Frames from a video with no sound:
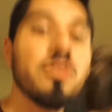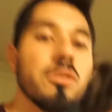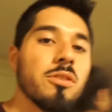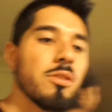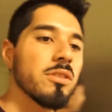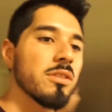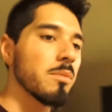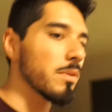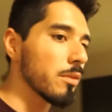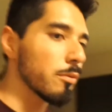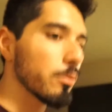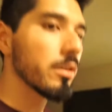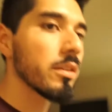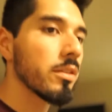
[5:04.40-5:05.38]
to show you
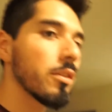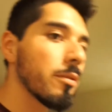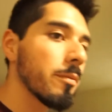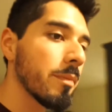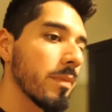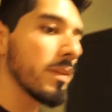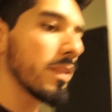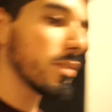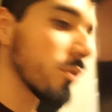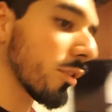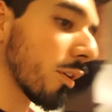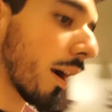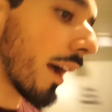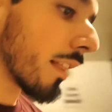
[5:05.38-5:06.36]
something really dope.
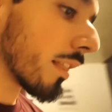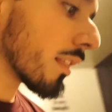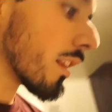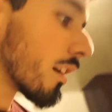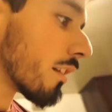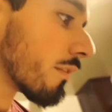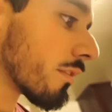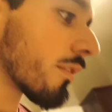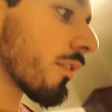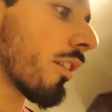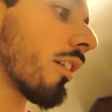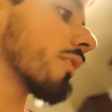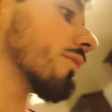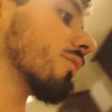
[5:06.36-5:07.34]
So I love
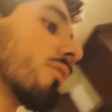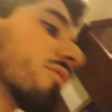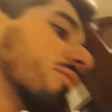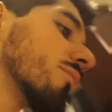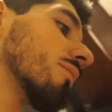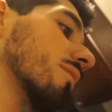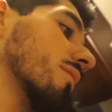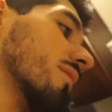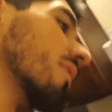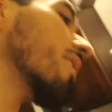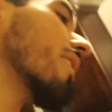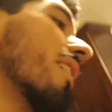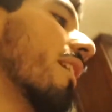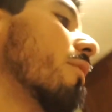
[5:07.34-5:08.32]
cartoons,
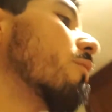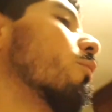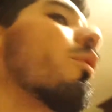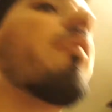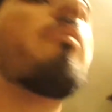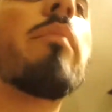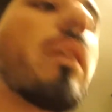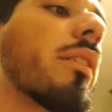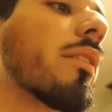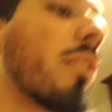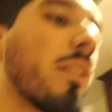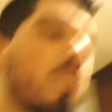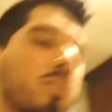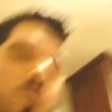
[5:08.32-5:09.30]
and what better
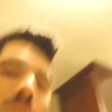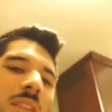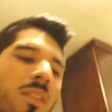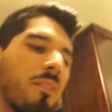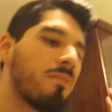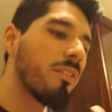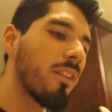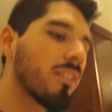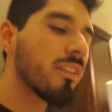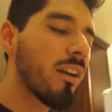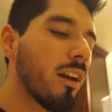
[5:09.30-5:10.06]
cartoon than the Fairly